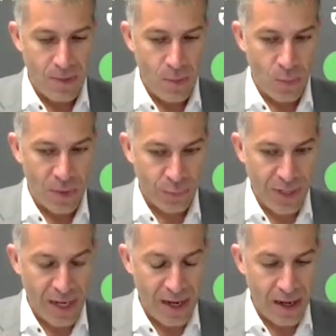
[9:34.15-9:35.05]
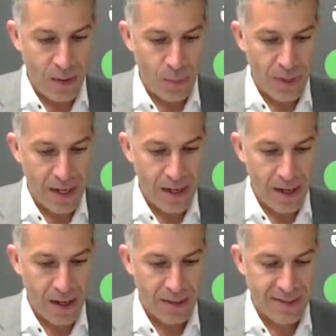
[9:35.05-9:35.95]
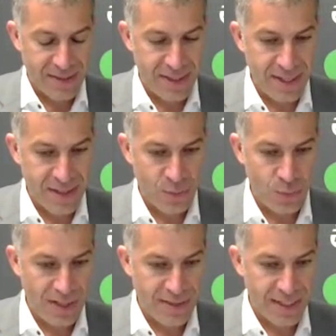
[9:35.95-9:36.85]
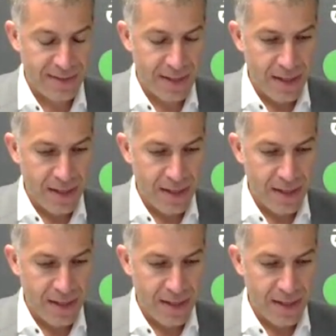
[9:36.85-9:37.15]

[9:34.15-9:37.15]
what we are seeing as well, that